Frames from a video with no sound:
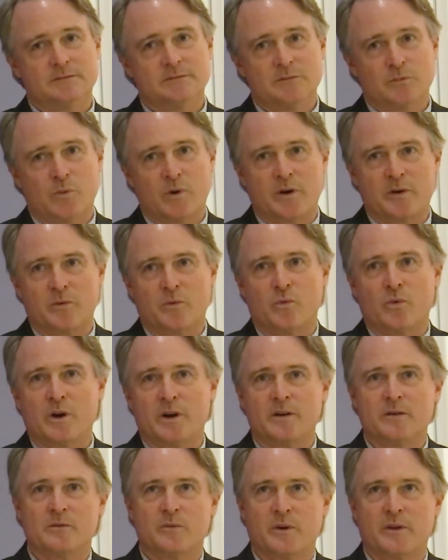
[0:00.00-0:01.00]

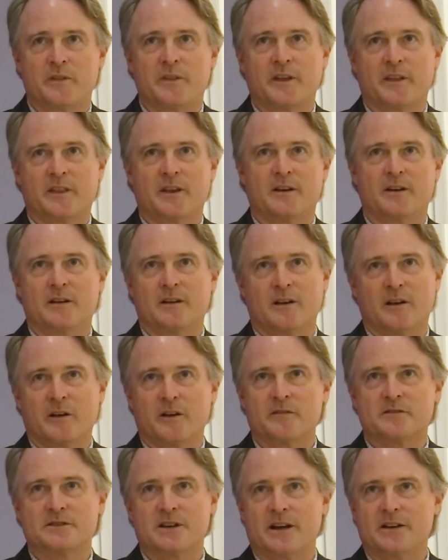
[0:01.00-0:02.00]
One thing that a
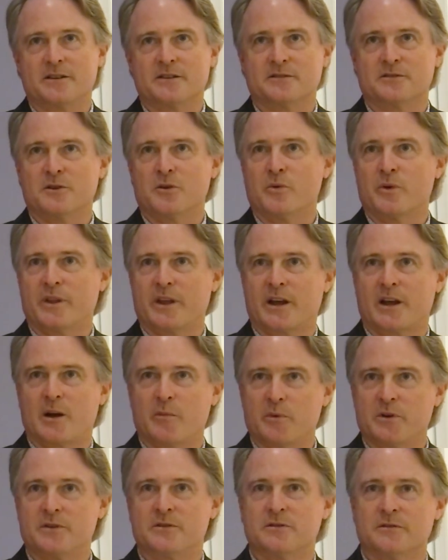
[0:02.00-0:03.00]
lot of scientists know when they
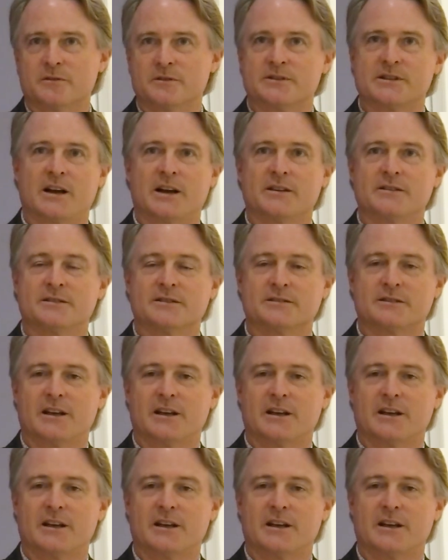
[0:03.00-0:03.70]
come into science is